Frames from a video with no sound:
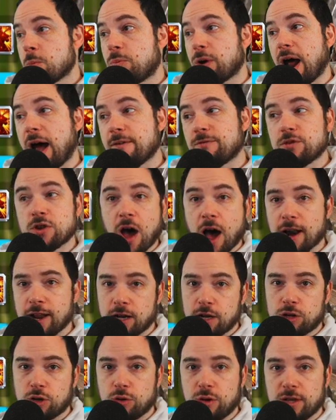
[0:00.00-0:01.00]
but I've not
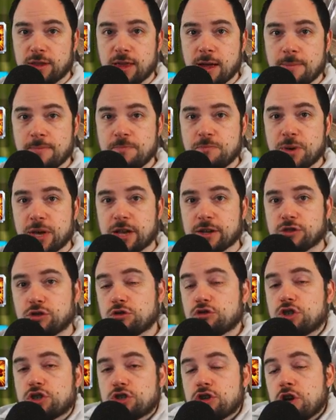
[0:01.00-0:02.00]
included them because
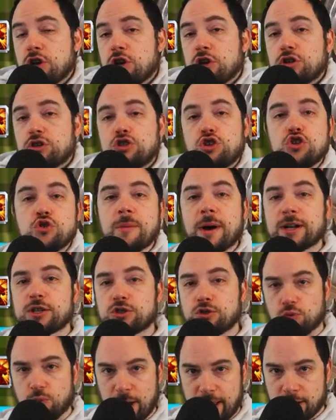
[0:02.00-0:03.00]
there's just too
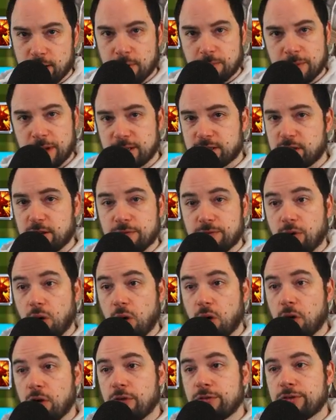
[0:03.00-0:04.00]
much randomness
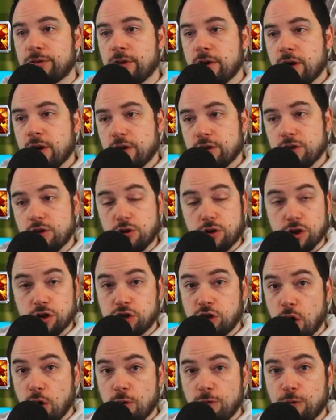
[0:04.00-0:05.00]
involved. You
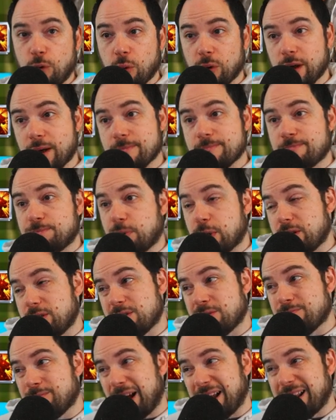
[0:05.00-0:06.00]
could go for it, but
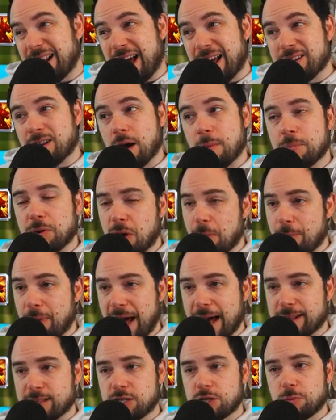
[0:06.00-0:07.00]
you might end up in a
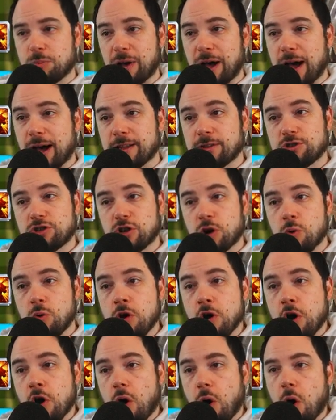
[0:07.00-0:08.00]
bad spot. So
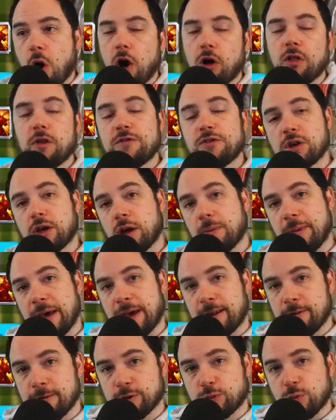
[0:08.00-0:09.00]
all of the
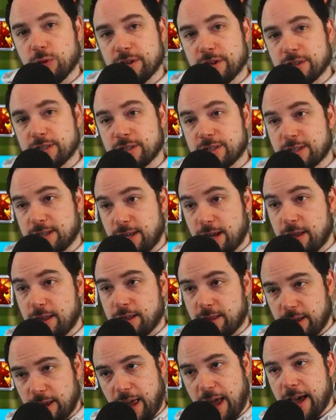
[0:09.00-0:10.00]
commanders where this is
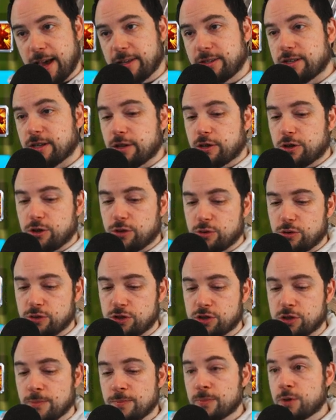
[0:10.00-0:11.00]
the case
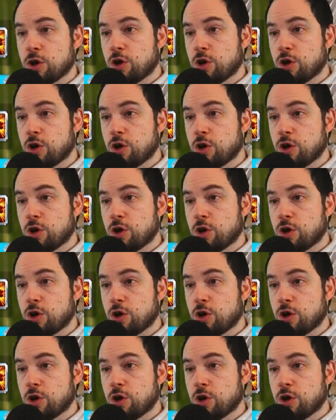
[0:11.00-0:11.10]
includes